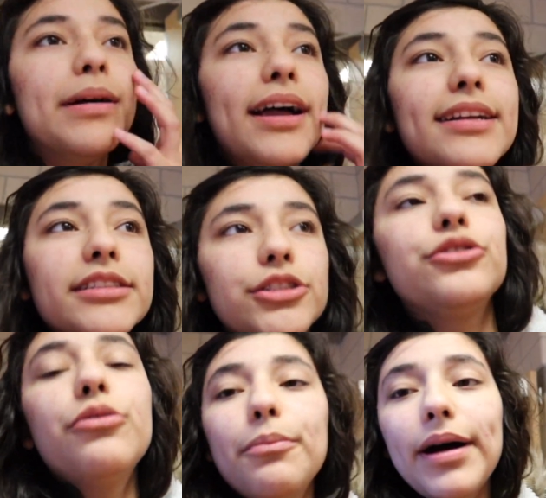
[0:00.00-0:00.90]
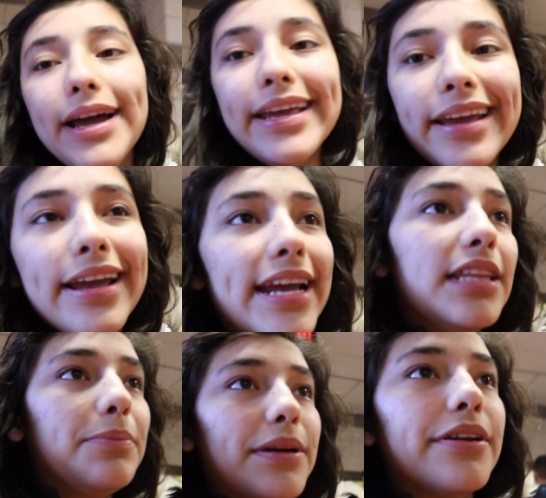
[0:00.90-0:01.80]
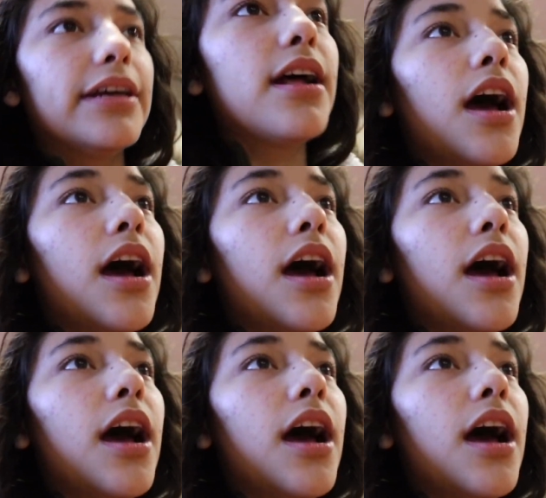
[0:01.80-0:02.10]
headed to my 8th period.